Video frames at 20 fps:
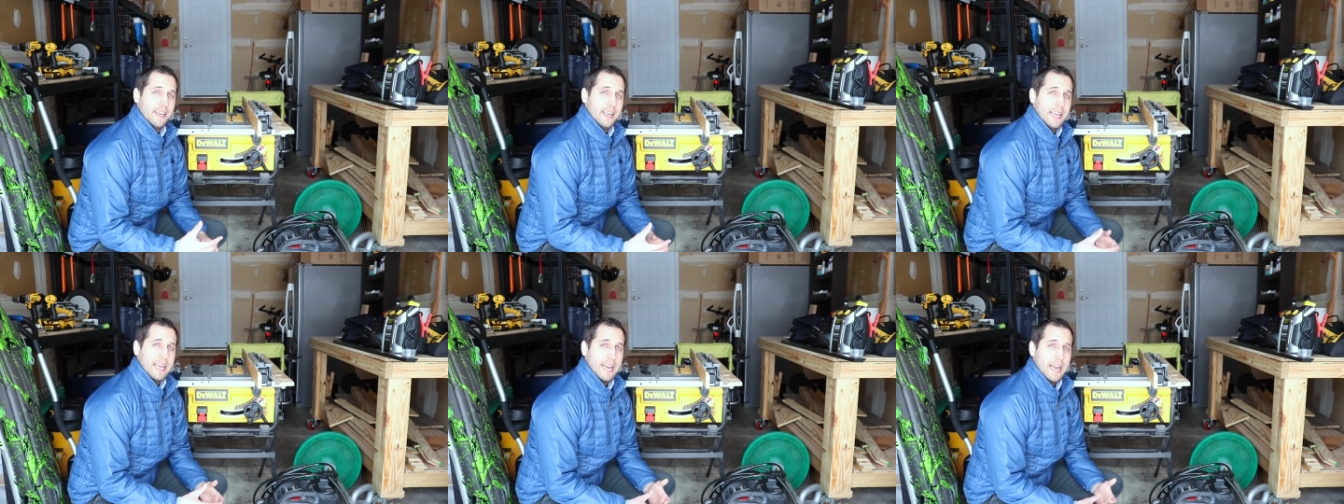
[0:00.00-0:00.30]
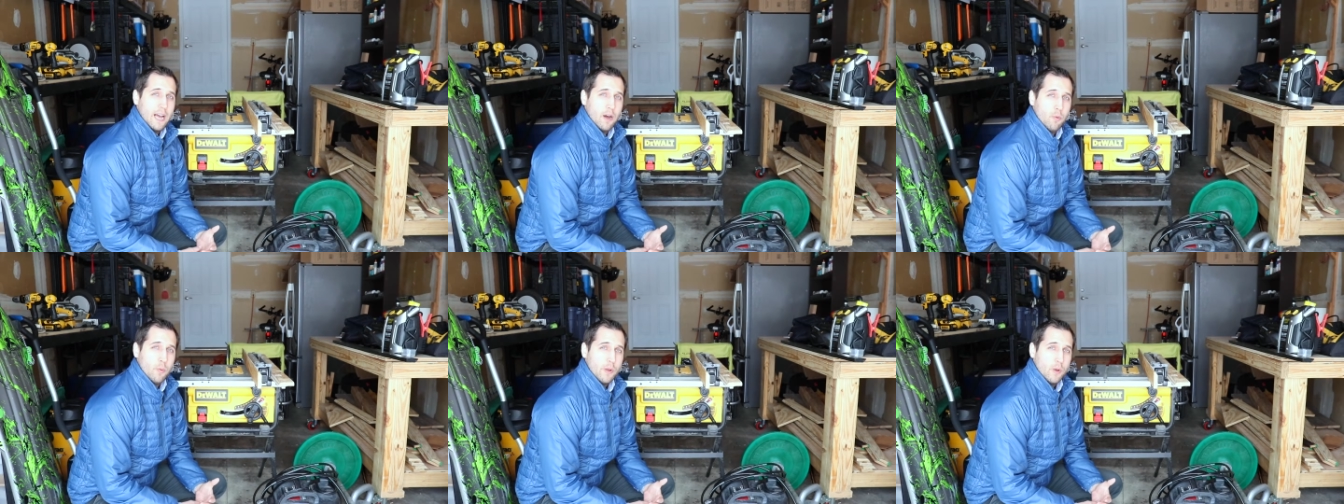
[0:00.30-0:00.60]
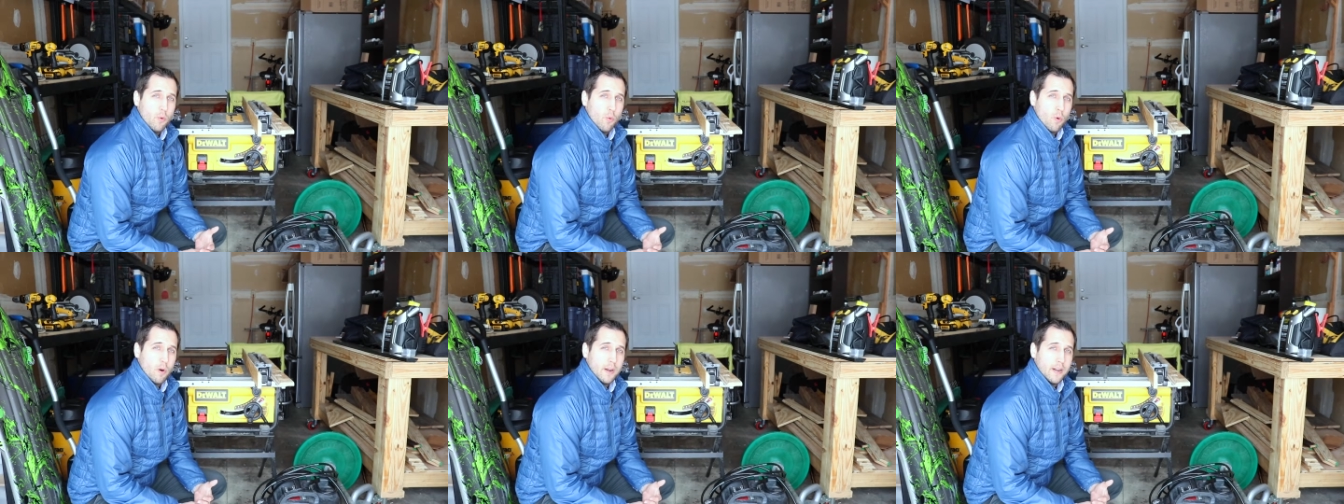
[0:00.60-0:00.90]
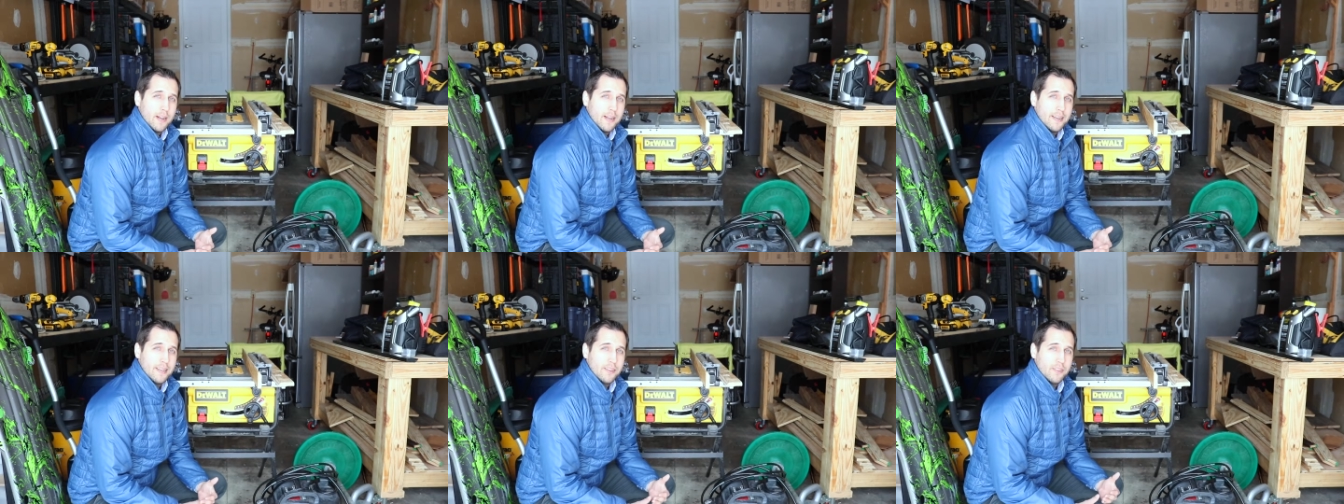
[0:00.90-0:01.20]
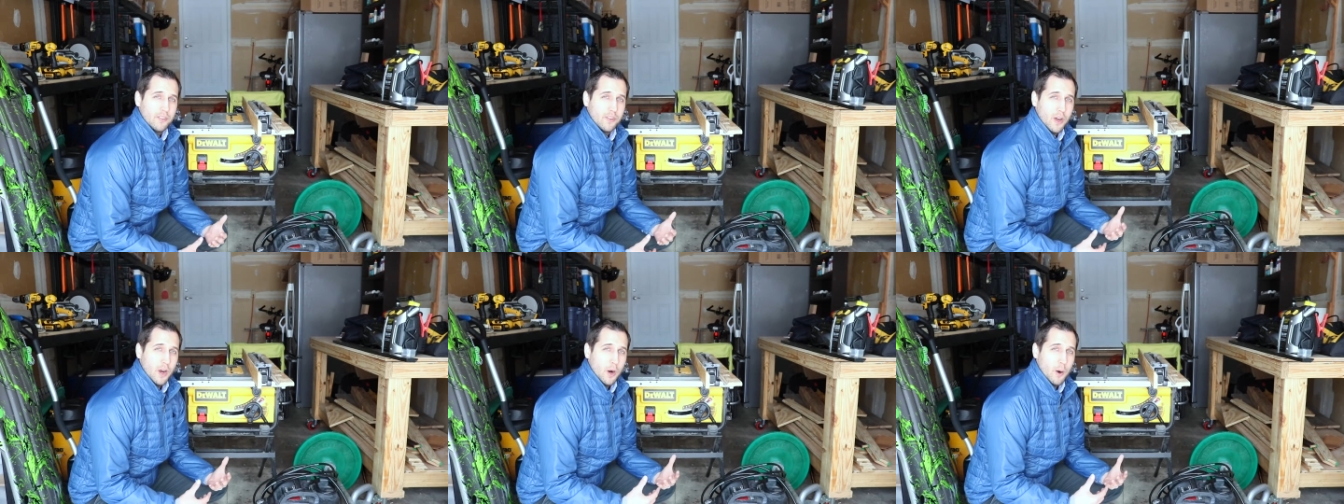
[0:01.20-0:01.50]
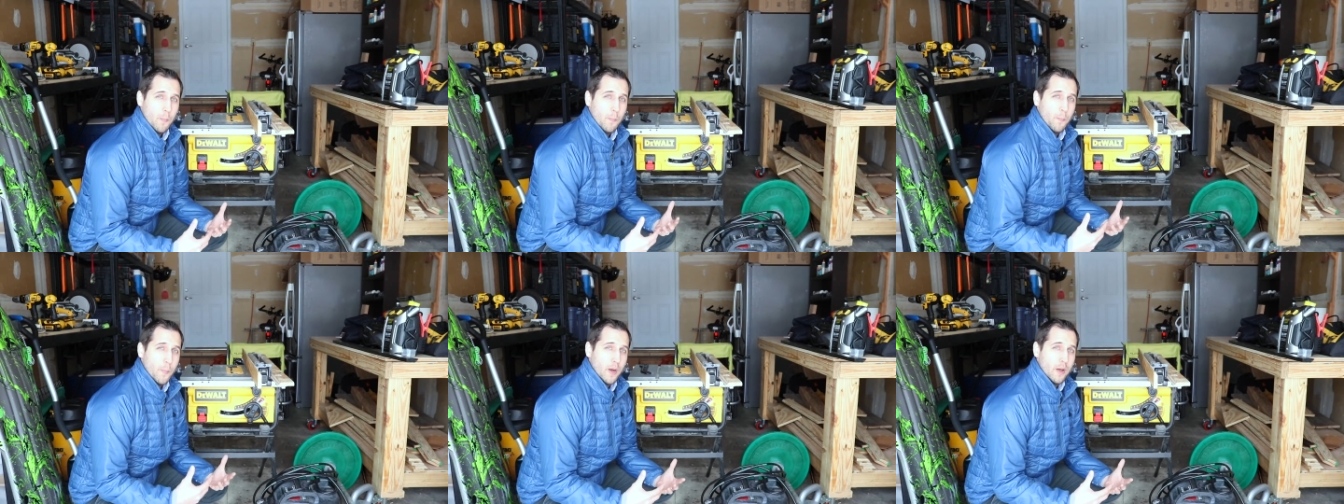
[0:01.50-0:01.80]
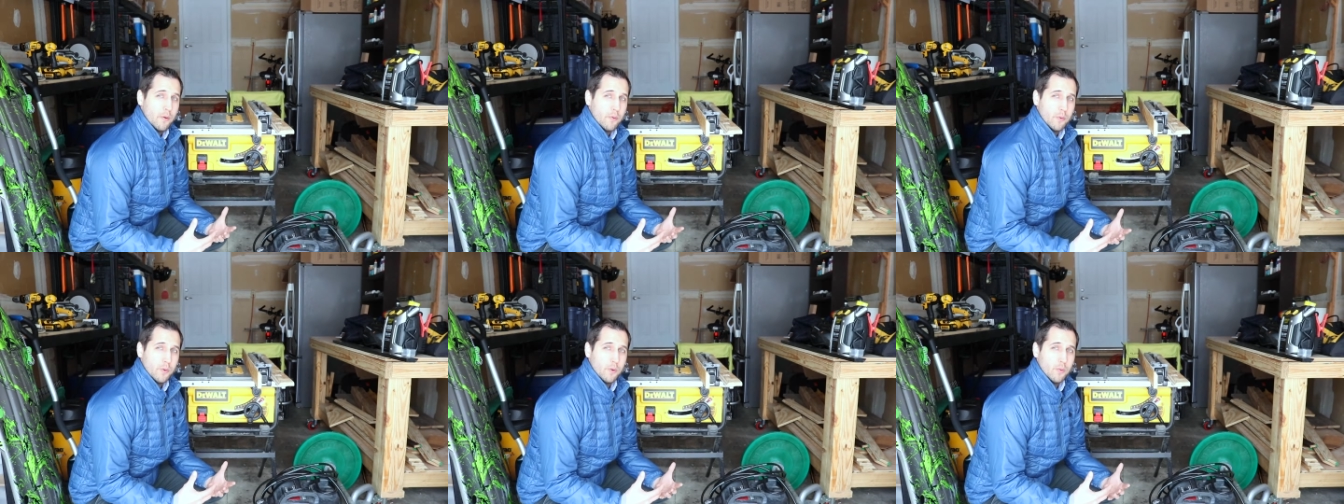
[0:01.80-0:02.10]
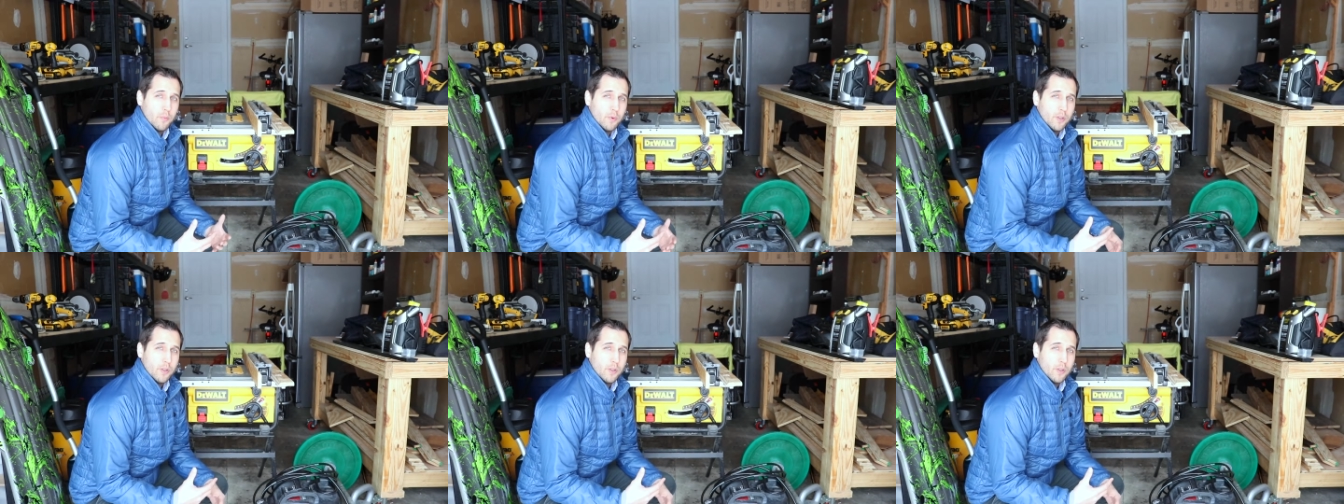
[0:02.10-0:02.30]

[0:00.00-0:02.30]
and how we organized our mudroom.